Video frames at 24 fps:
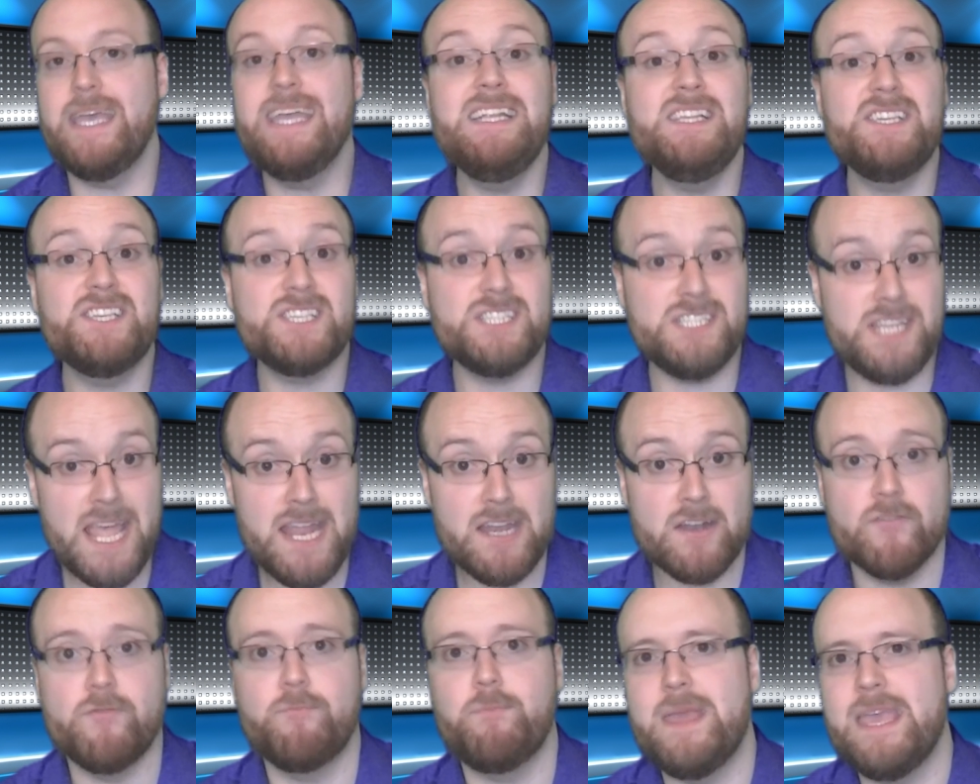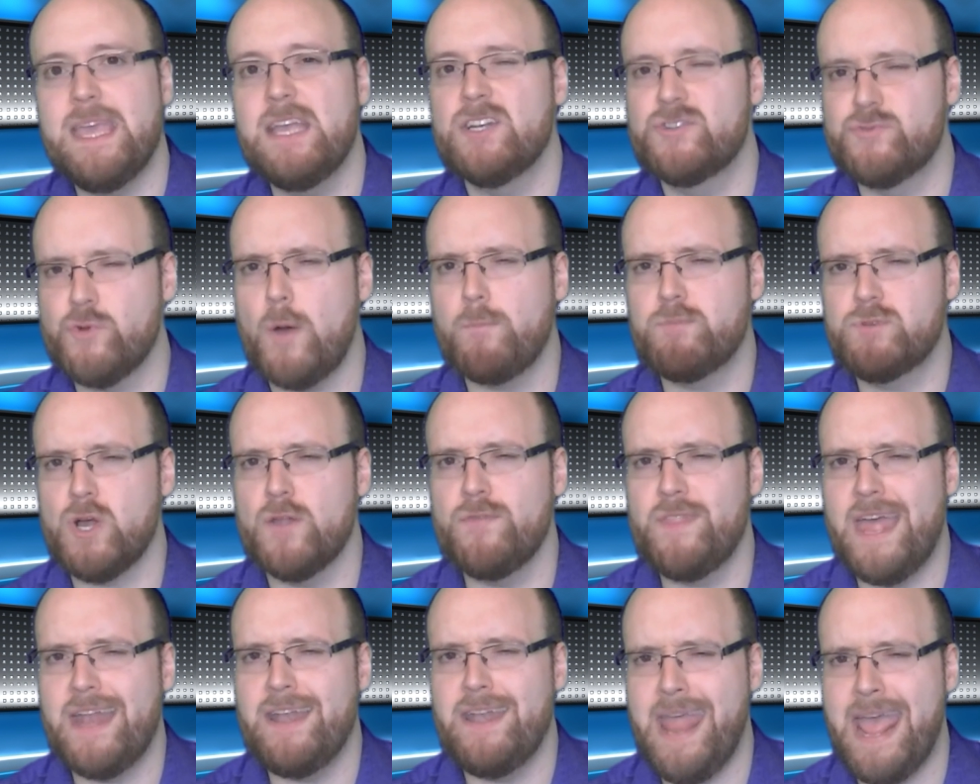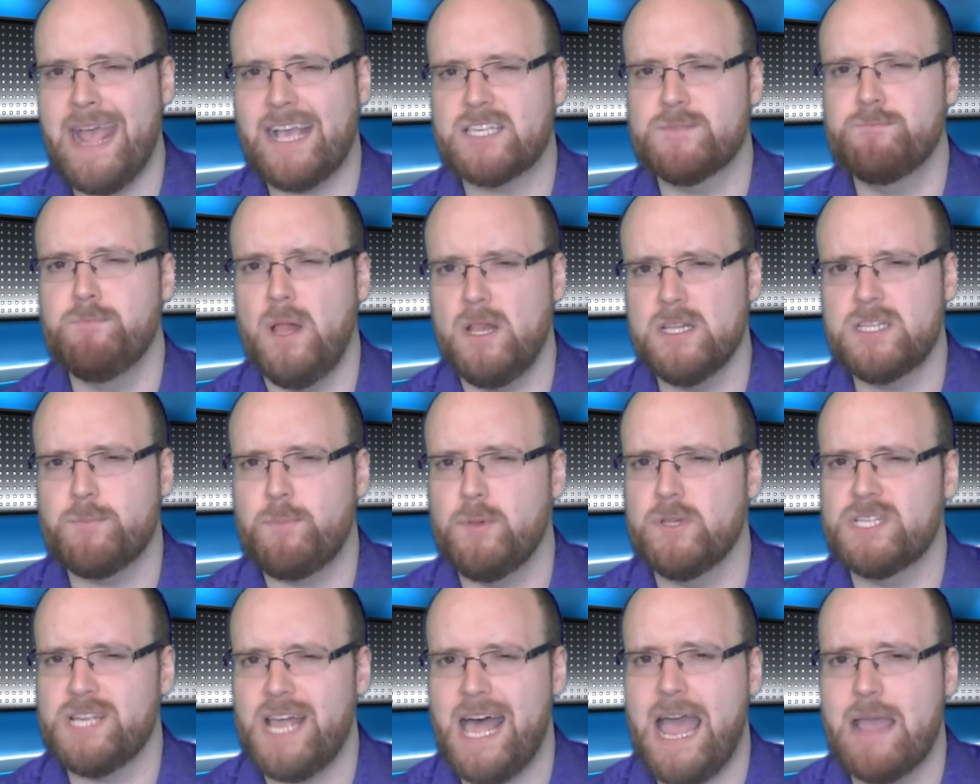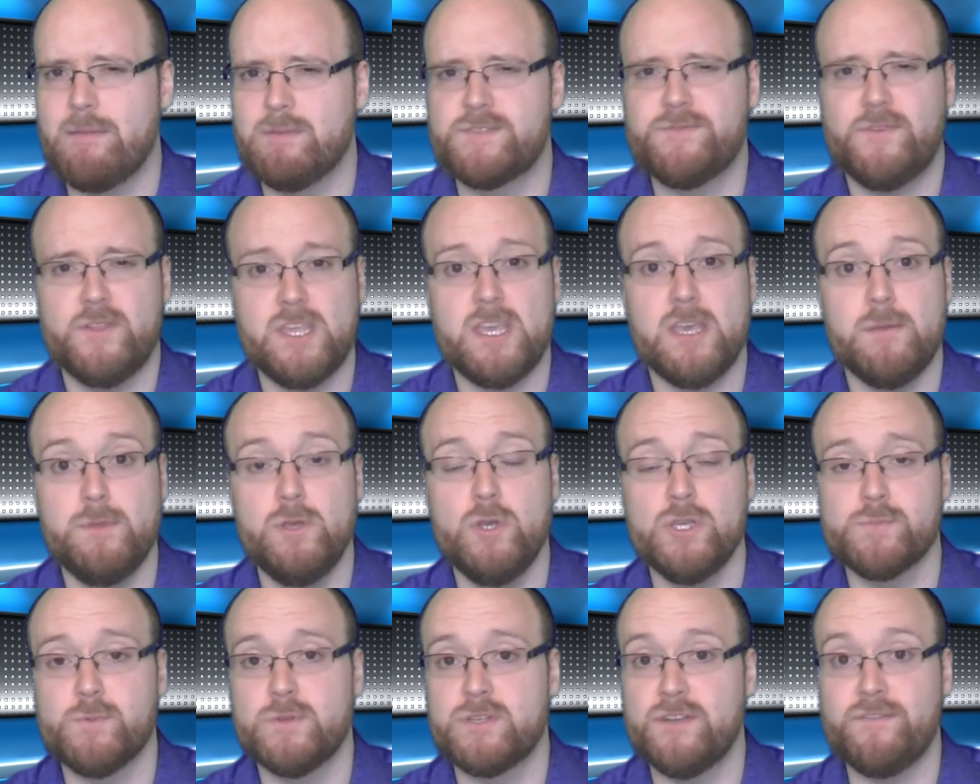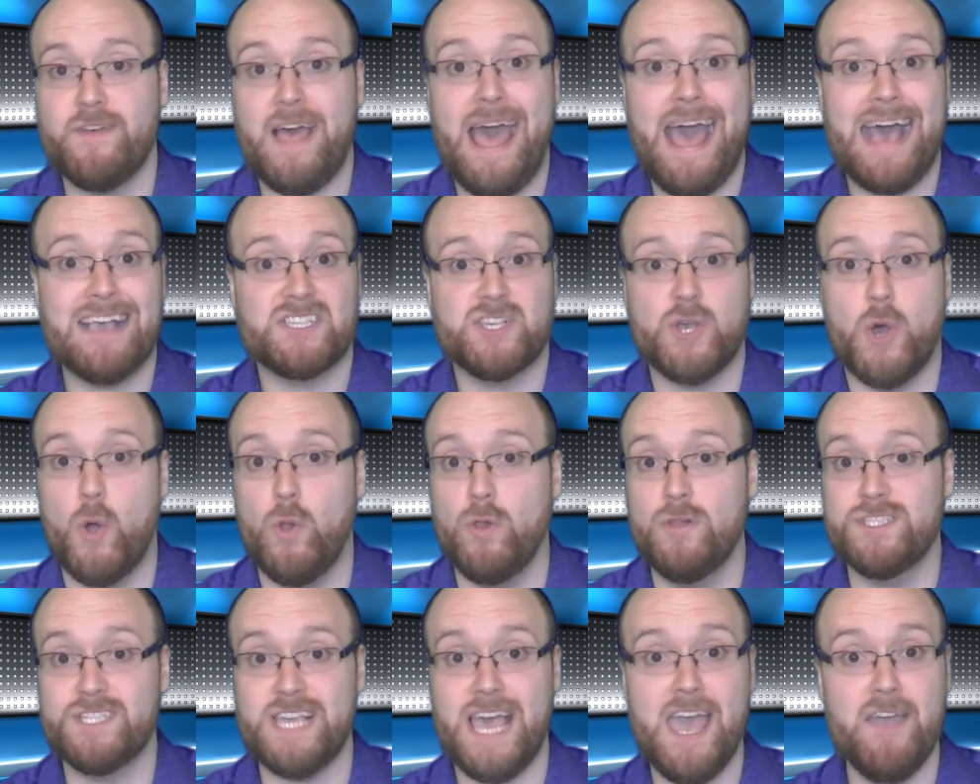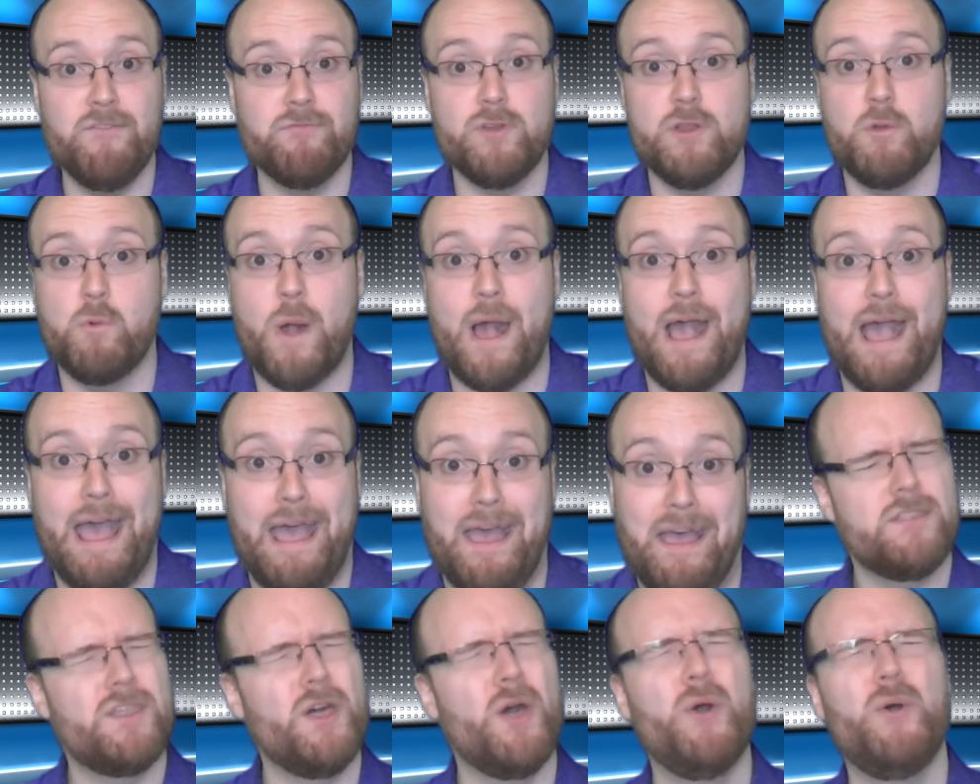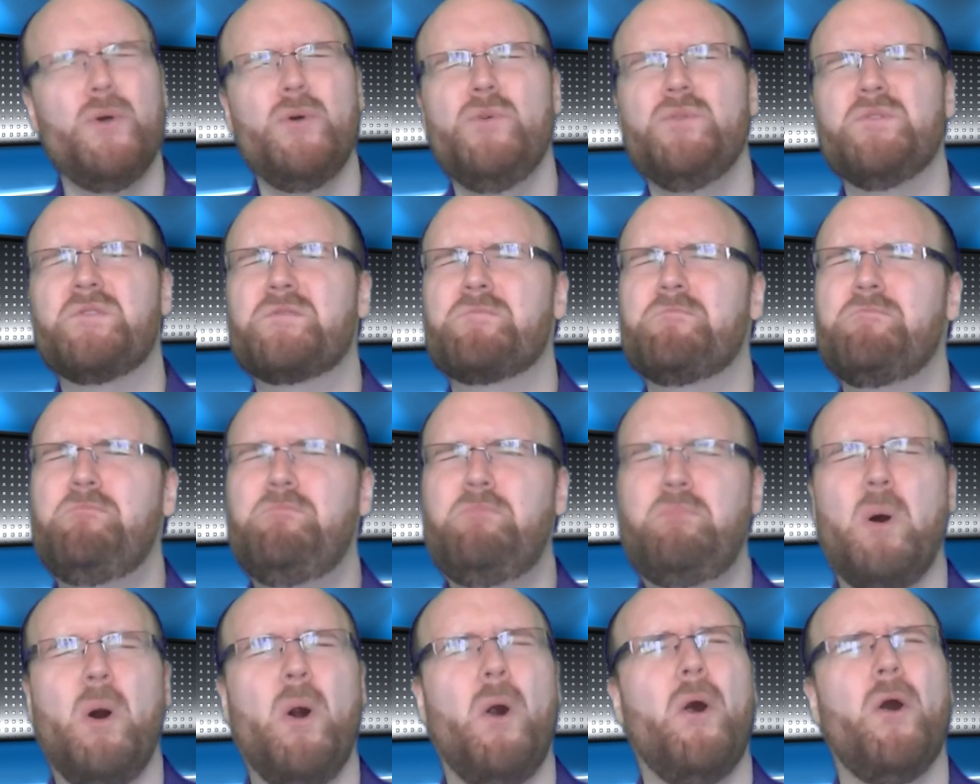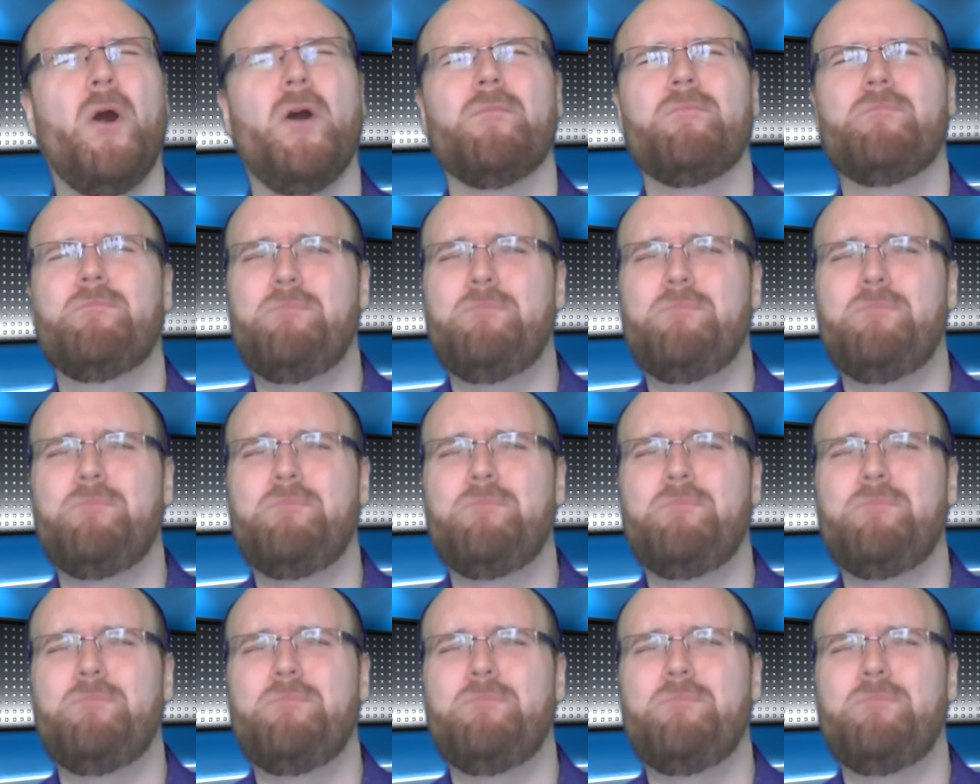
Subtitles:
instead of being dropped on their necks multiple times for the amusement of assholes everywhere. Those poor